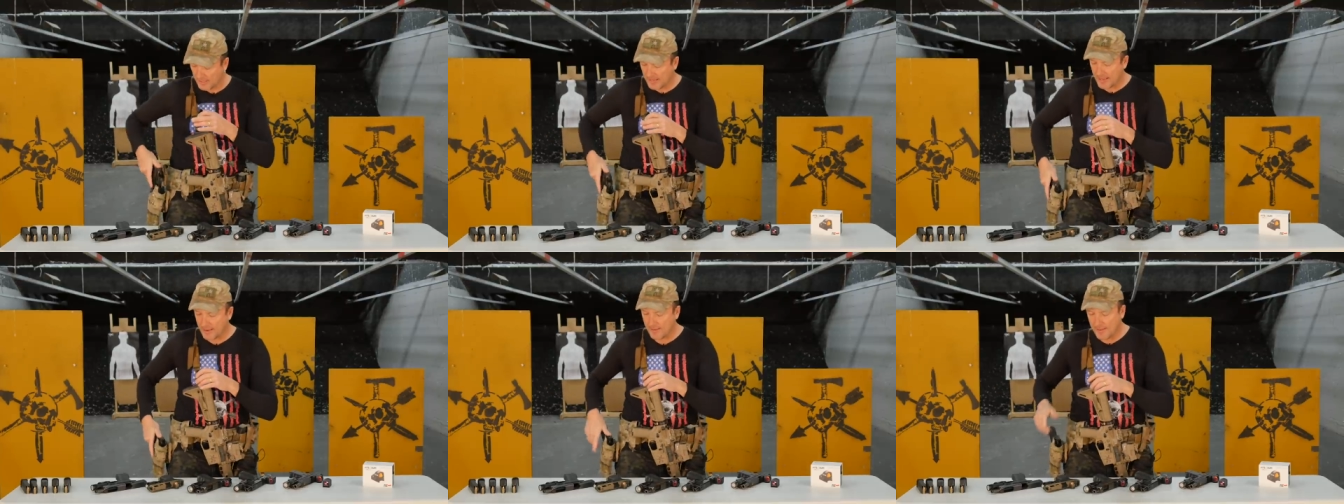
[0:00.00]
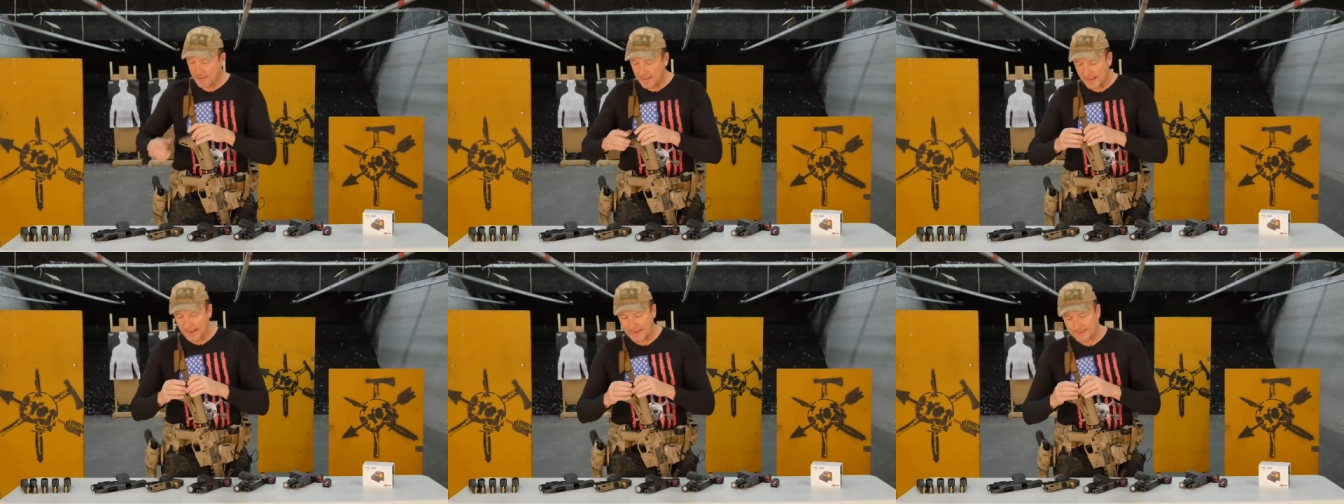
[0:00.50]
Now,
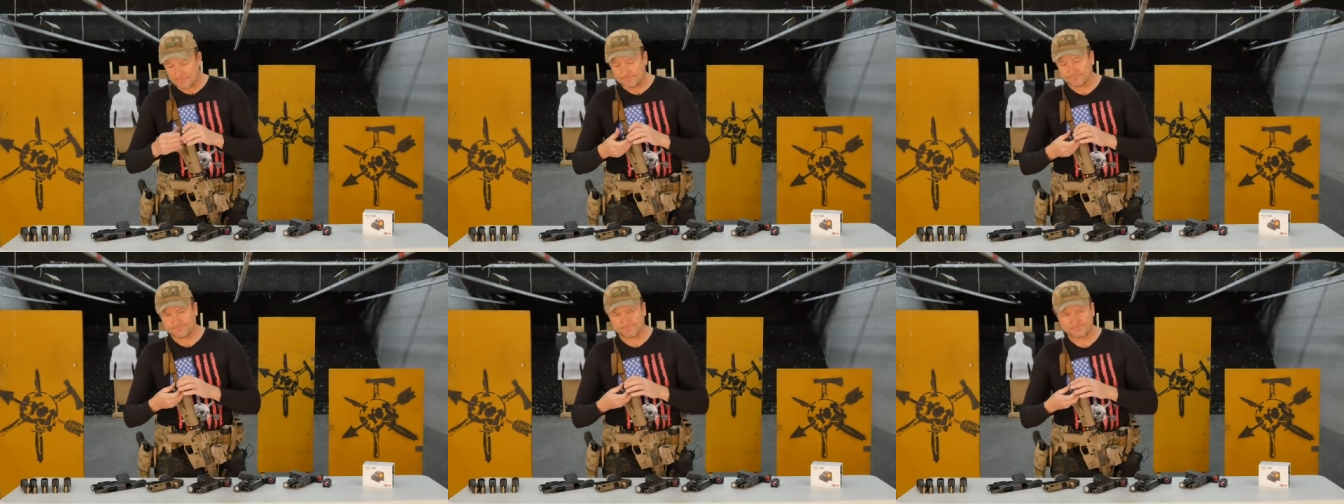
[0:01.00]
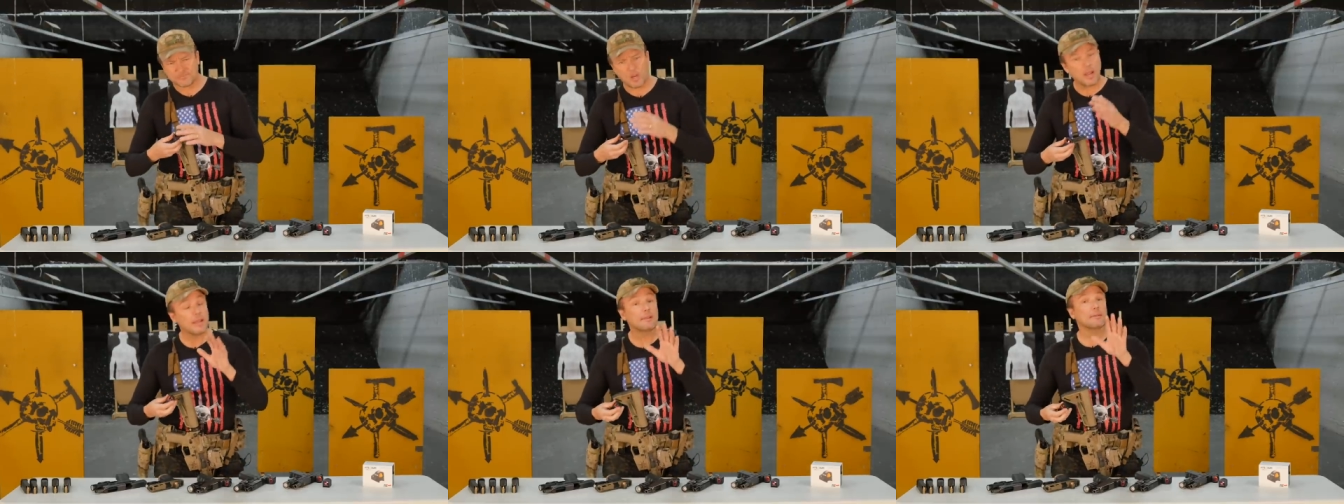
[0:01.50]
um, so
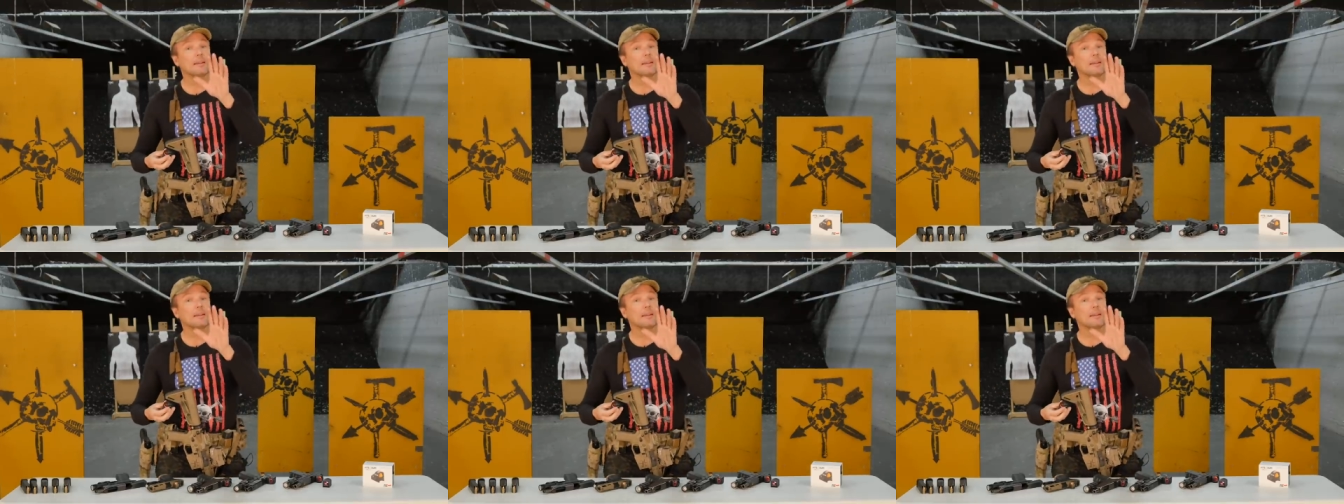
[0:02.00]
uh,